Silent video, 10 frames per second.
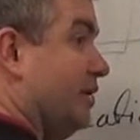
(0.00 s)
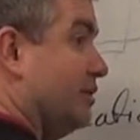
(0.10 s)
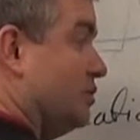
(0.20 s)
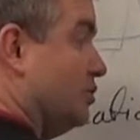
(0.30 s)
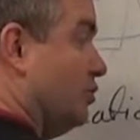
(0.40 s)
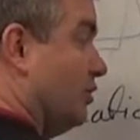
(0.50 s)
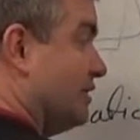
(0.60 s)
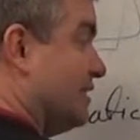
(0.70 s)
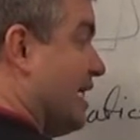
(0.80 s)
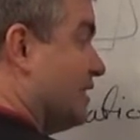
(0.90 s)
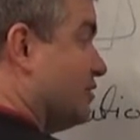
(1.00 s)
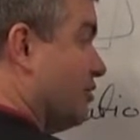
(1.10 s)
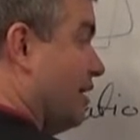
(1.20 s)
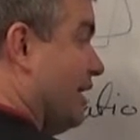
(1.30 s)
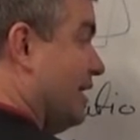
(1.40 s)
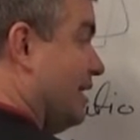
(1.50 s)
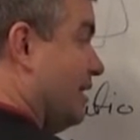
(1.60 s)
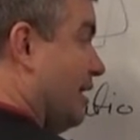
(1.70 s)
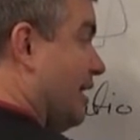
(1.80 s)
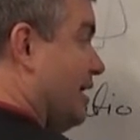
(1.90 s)
to do a sector, and
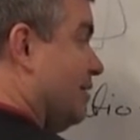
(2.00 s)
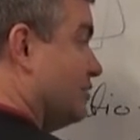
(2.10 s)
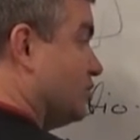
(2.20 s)
it